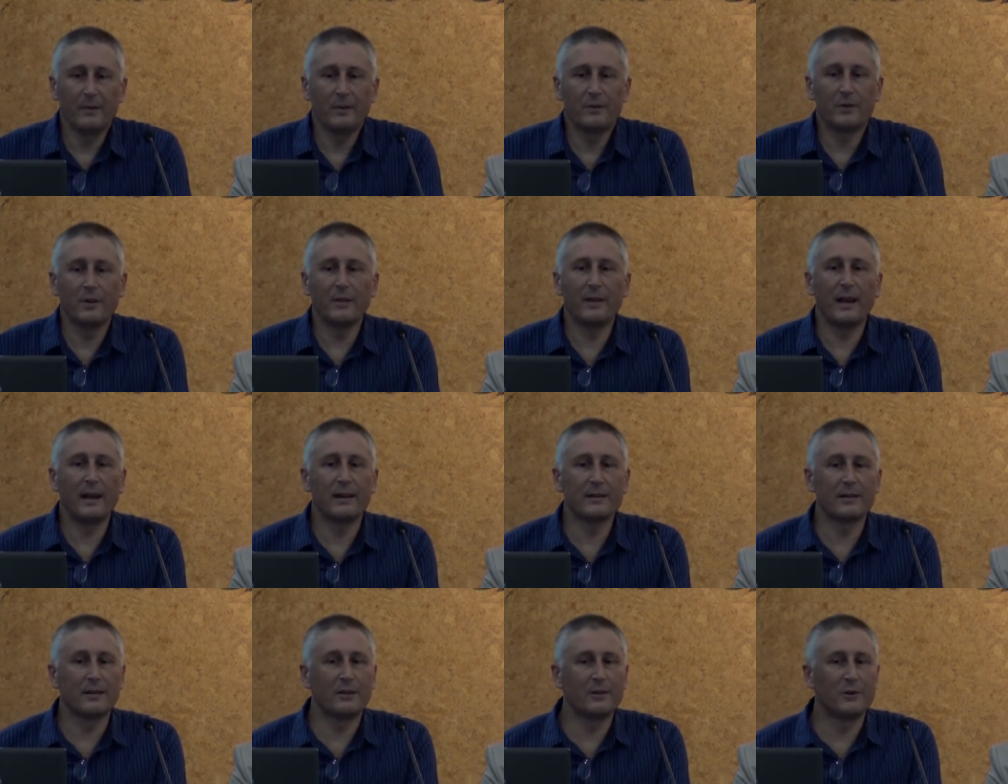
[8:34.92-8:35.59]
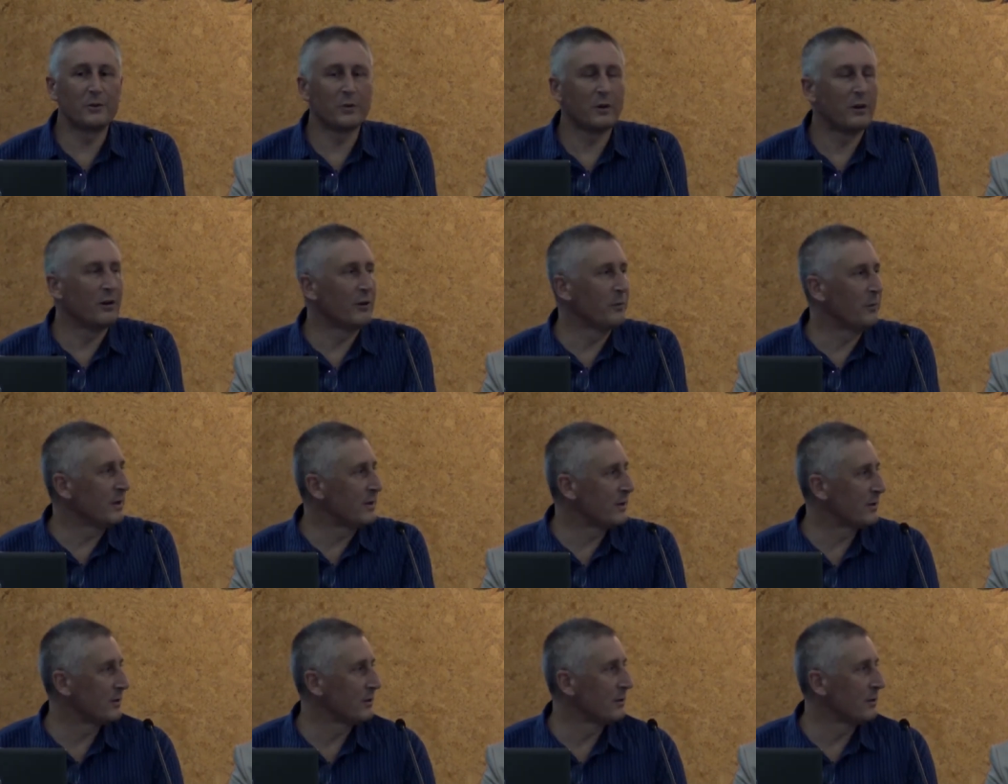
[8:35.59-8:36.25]
2012
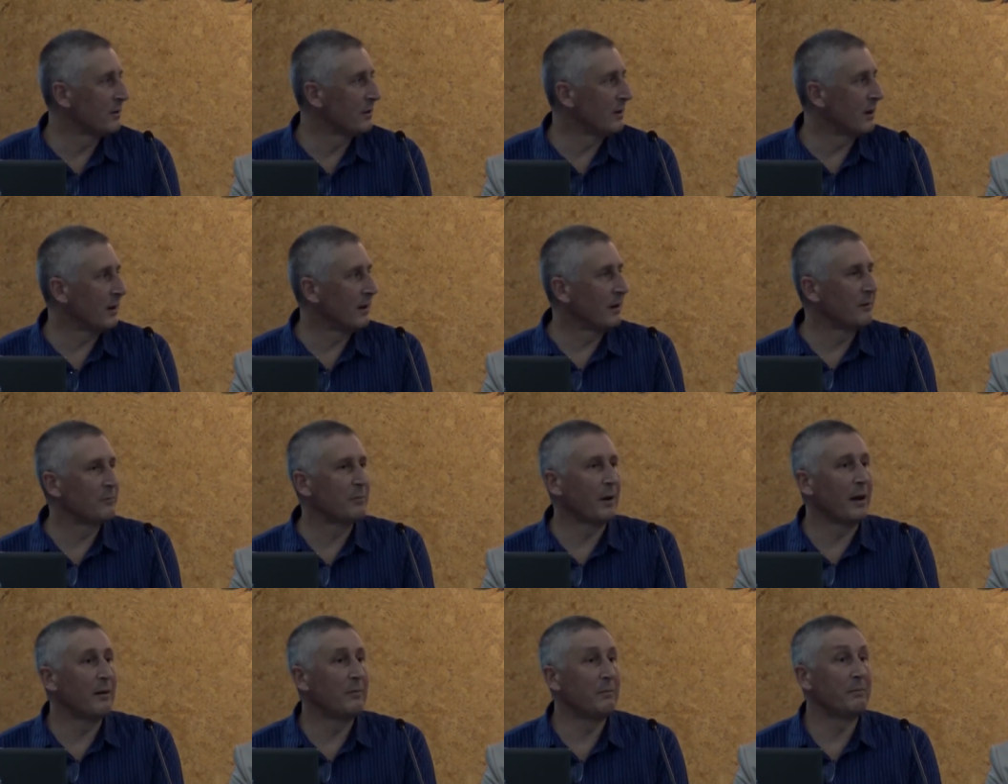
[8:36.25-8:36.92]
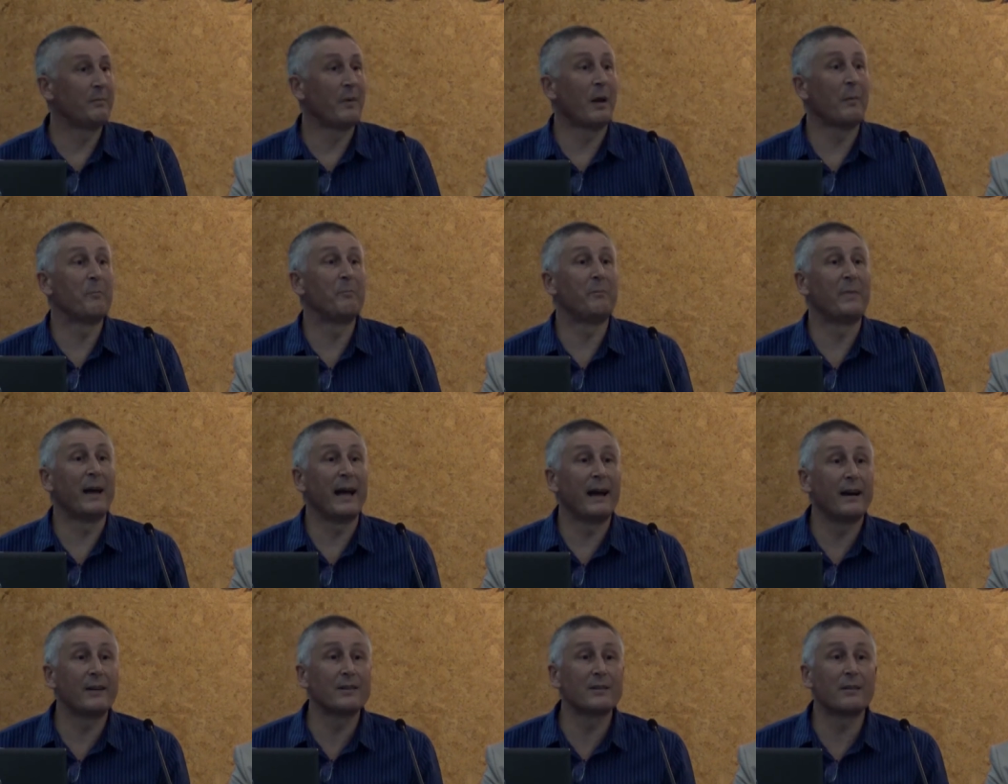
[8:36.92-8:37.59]
we saw a
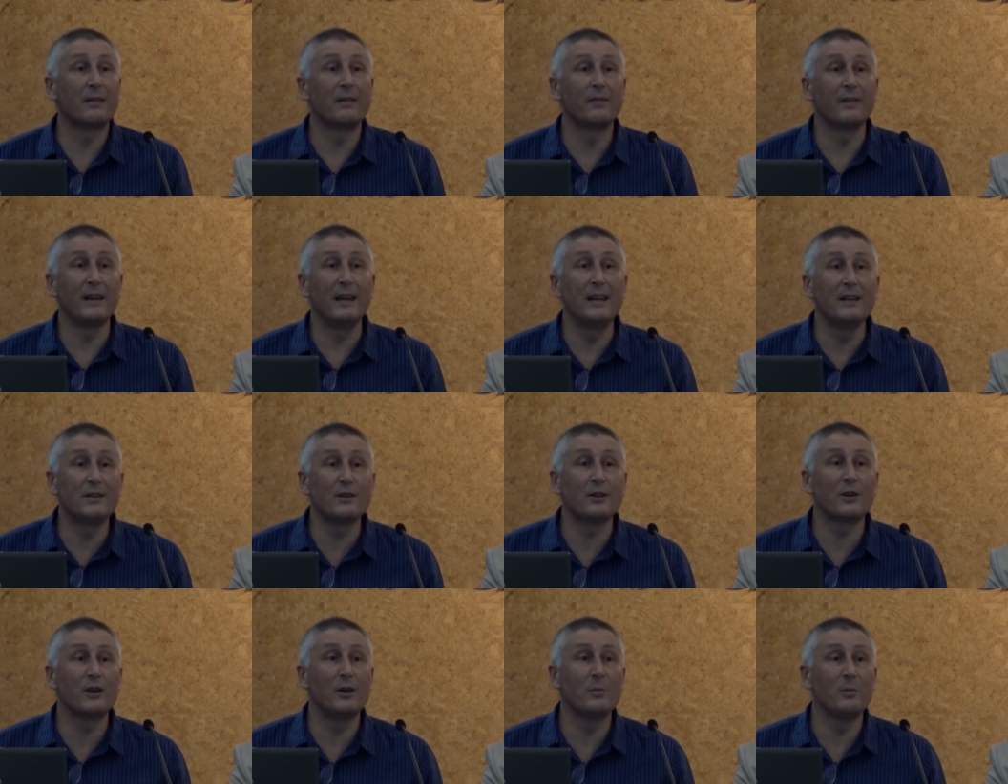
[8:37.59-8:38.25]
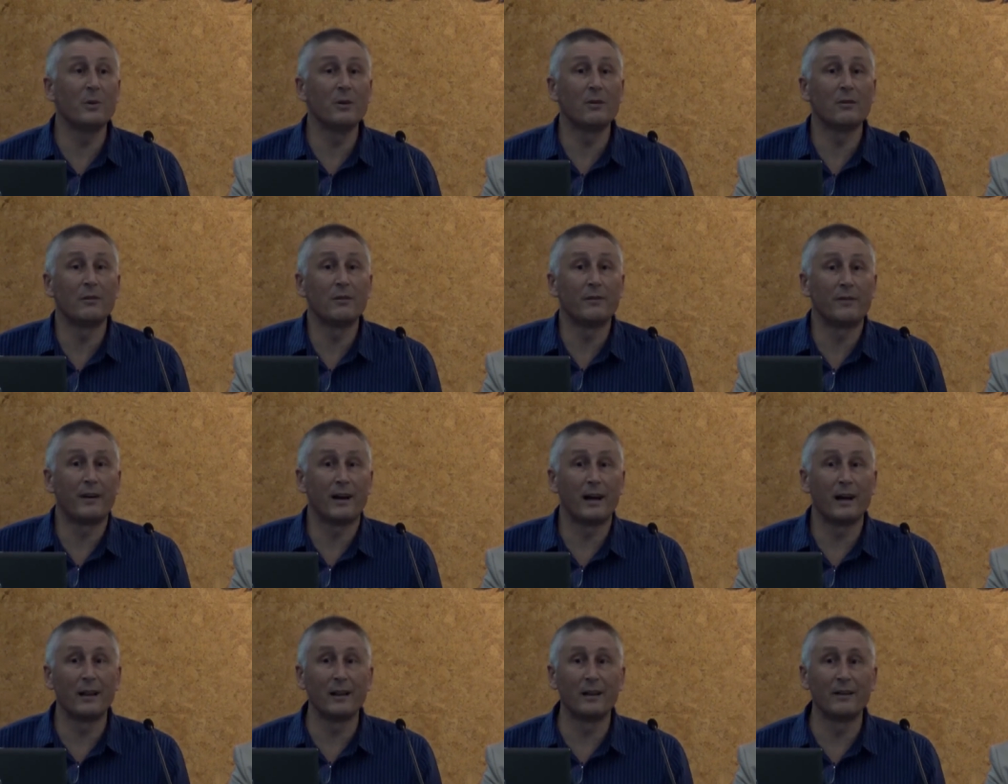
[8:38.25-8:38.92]
bout of intercommunal
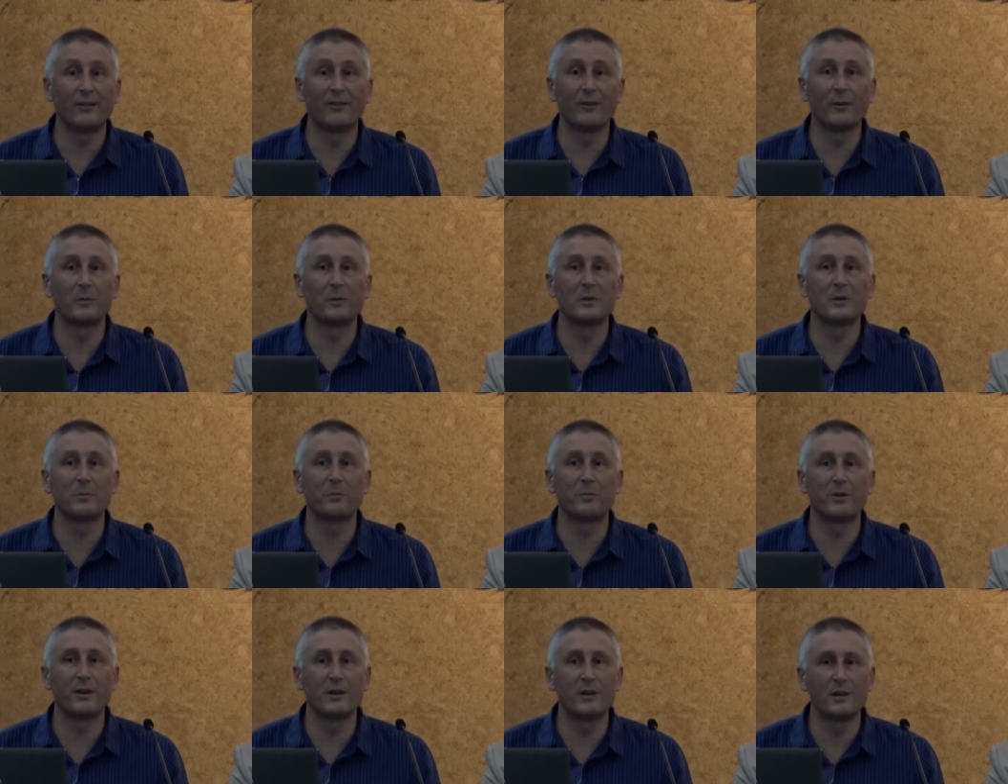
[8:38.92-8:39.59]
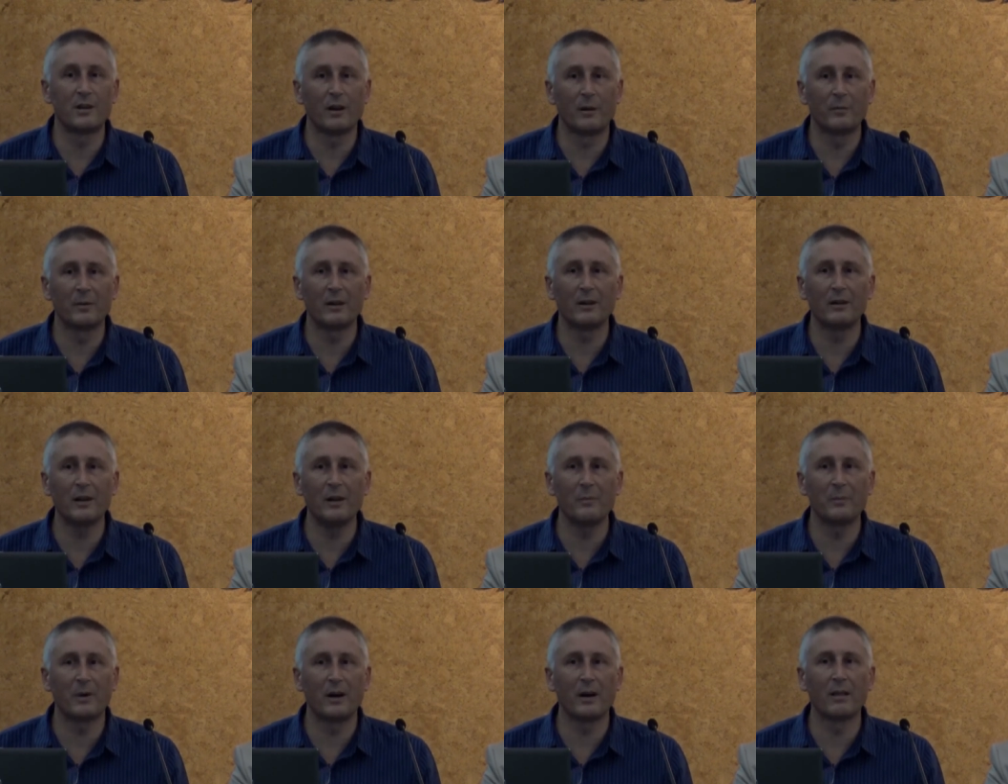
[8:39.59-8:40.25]
violence that was
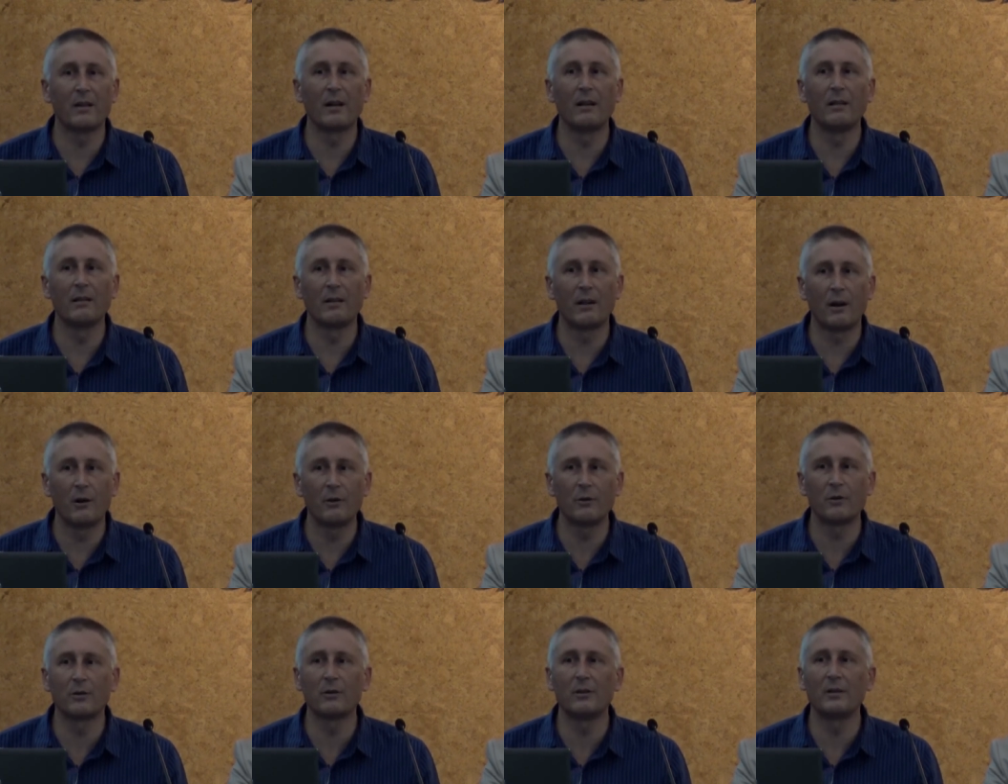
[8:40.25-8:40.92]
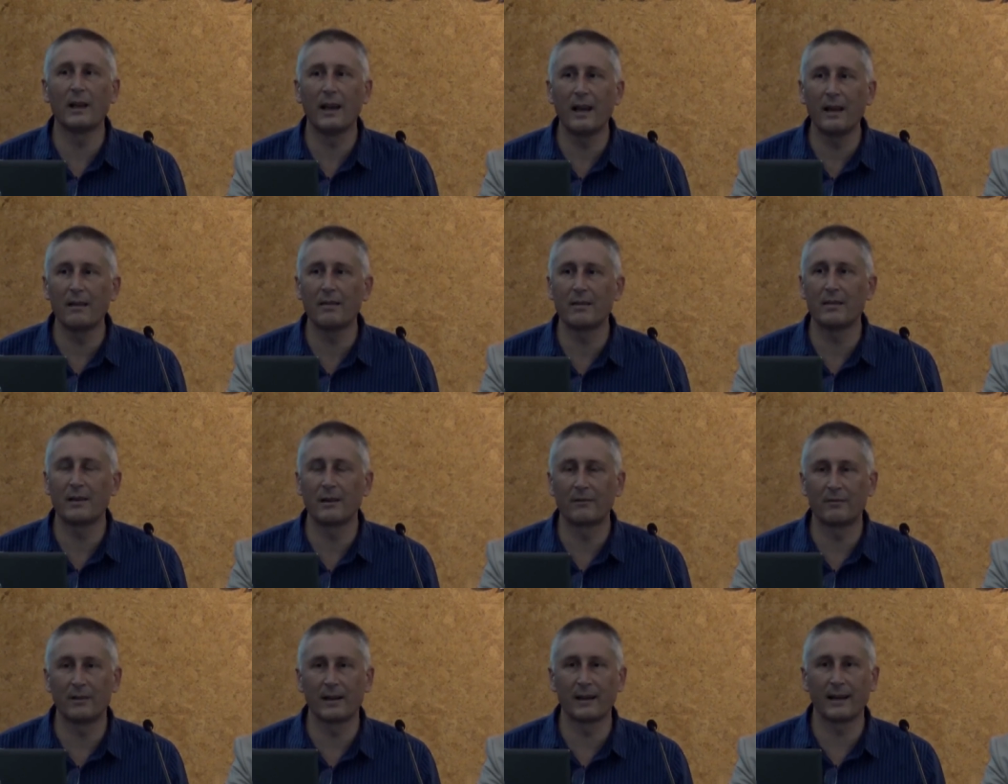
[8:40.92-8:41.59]
predominantly by the local
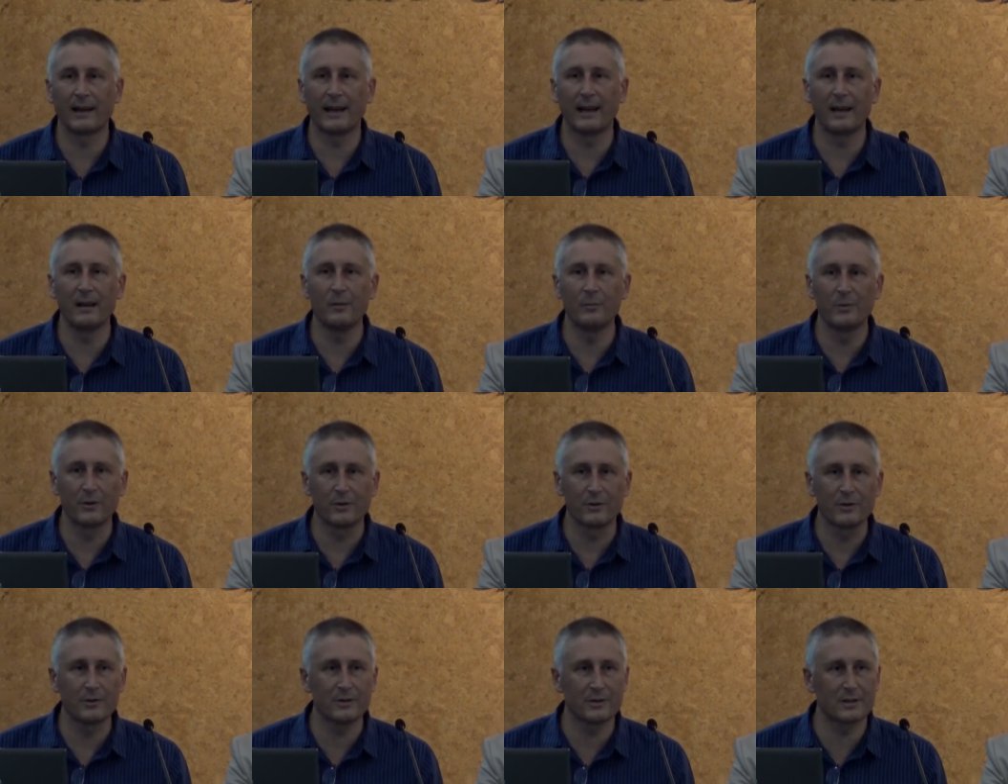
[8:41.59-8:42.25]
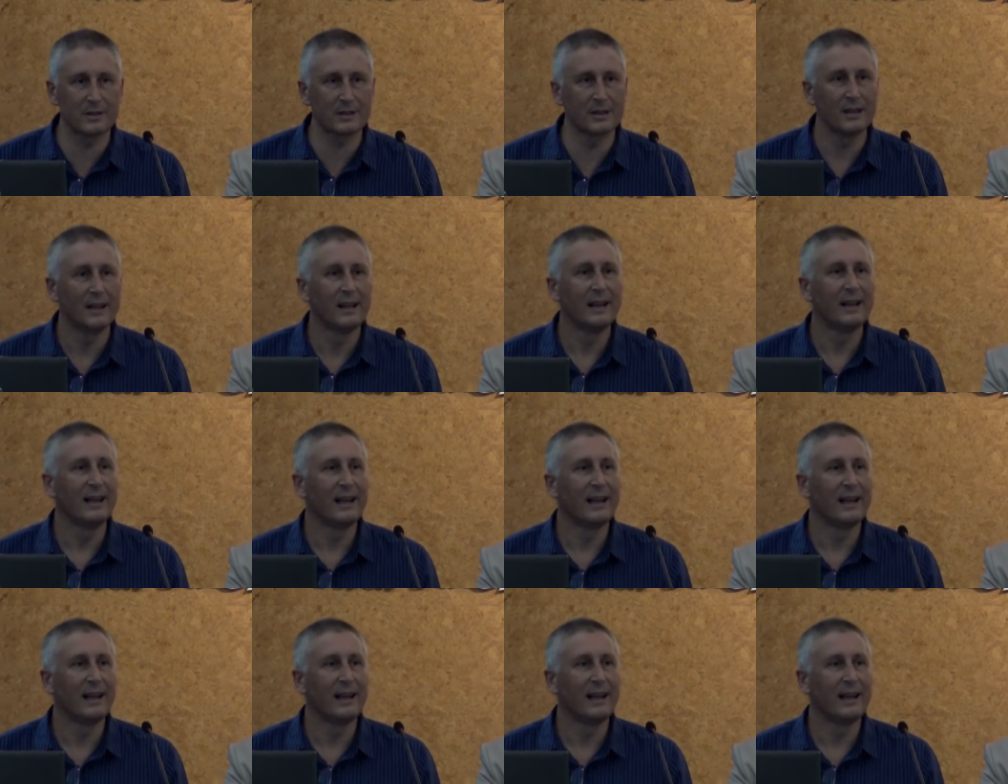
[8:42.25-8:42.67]
ethnic Rakhine Buddhists